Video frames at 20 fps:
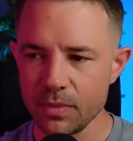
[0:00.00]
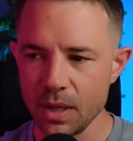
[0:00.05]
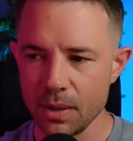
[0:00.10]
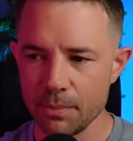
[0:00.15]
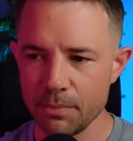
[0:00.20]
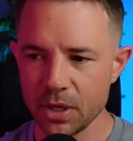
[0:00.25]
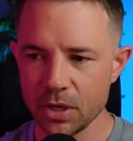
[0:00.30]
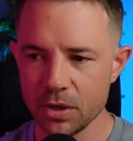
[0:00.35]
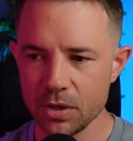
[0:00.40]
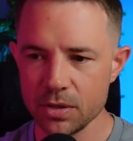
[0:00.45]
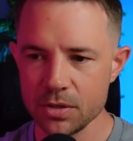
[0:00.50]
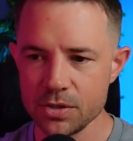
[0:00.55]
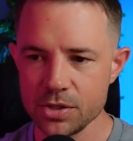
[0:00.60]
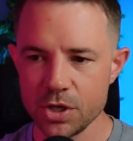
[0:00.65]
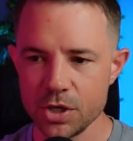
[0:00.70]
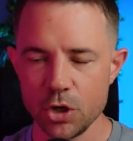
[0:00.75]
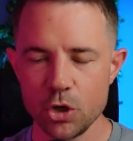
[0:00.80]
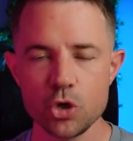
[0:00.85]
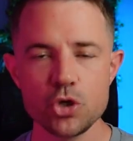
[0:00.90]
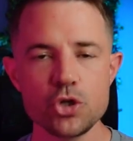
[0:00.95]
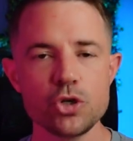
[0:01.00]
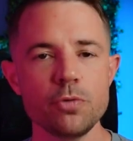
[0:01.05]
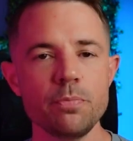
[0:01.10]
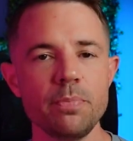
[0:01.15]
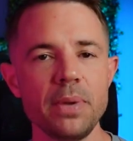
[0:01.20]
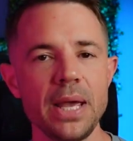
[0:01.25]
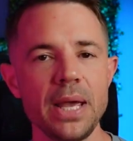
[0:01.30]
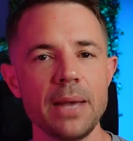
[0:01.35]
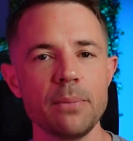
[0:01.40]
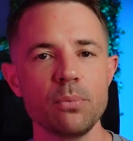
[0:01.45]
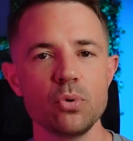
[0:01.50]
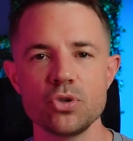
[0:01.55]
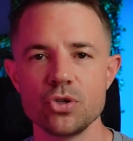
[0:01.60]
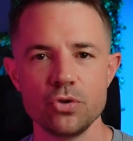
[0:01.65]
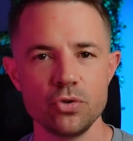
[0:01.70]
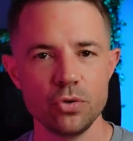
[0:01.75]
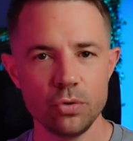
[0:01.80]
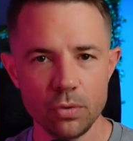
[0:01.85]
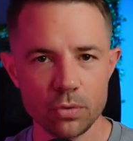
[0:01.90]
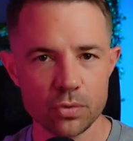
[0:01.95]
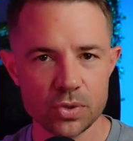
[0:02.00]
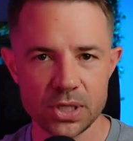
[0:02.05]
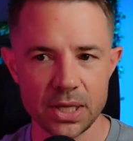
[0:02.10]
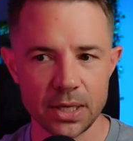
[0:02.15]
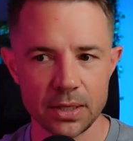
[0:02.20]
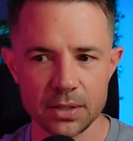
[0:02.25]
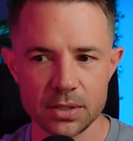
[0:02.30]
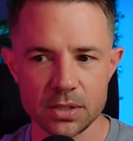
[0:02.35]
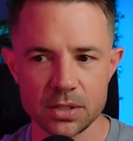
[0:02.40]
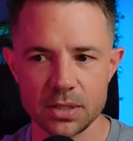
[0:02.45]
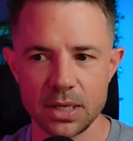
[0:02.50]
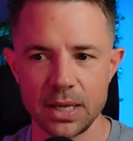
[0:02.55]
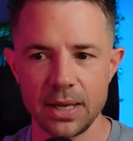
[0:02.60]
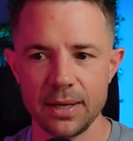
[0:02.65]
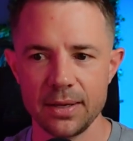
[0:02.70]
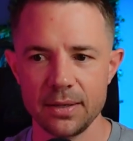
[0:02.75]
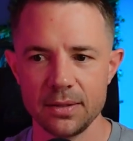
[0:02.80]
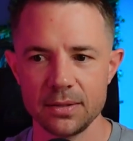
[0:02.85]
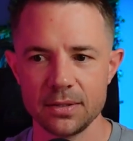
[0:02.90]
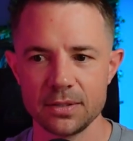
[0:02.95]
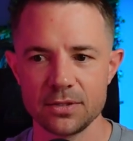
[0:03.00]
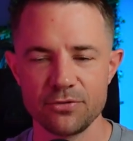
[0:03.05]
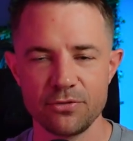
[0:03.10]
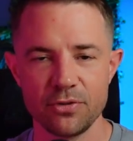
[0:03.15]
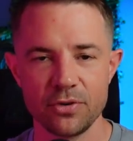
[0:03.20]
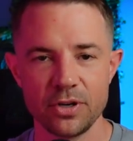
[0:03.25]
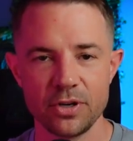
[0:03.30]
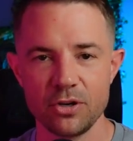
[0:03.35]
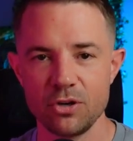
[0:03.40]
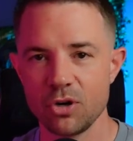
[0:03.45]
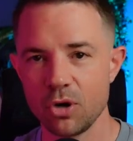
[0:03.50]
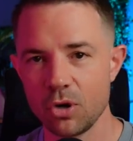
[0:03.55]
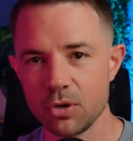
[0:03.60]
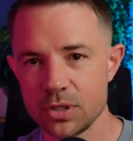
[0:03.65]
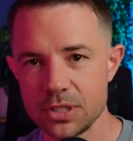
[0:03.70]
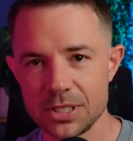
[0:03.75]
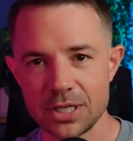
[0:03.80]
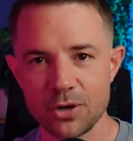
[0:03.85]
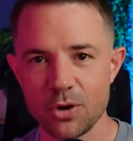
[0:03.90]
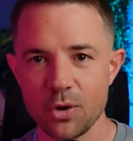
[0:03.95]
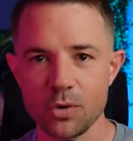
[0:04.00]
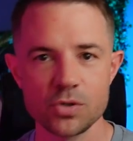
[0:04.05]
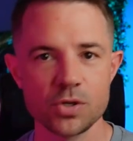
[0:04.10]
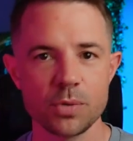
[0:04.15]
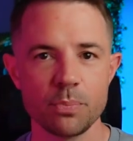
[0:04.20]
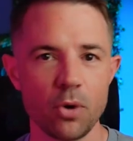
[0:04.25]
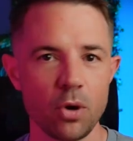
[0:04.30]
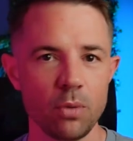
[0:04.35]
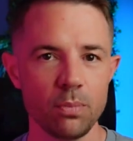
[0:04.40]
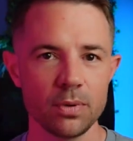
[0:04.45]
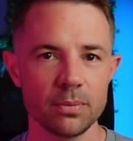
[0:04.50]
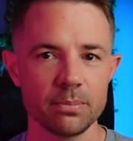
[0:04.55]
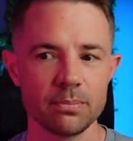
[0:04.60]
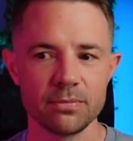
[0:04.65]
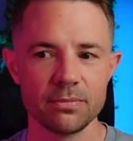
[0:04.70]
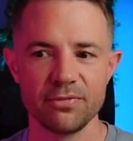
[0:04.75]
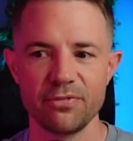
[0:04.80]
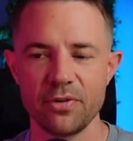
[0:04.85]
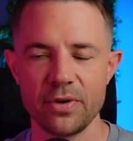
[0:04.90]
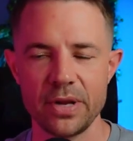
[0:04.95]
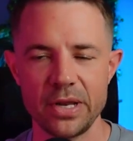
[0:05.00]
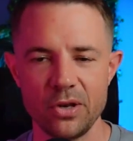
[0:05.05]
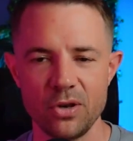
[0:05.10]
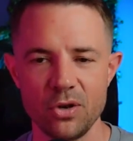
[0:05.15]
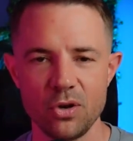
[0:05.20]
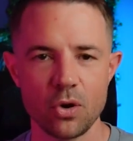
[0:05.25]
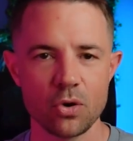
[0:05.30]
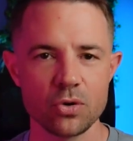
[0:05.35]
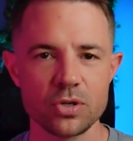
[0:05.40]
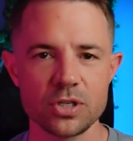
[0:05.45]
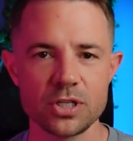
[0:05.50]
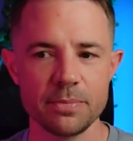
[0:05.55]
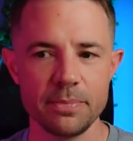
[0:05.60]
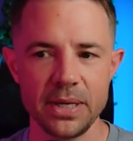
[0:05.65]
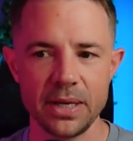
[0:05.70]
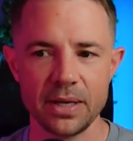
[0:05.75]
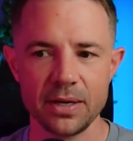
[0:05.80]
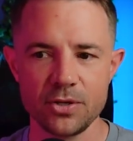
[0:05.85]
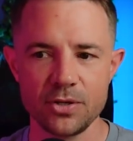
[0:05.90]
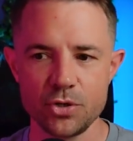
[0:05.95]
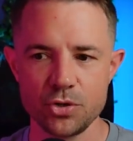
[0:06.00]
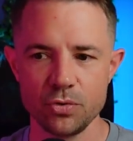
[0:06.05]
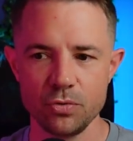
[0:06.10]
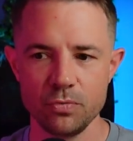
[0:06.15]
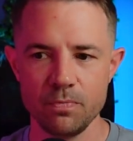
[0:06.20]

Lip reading: Because you should be able to do those things and for it not to cause a problem, for it not to be an issue.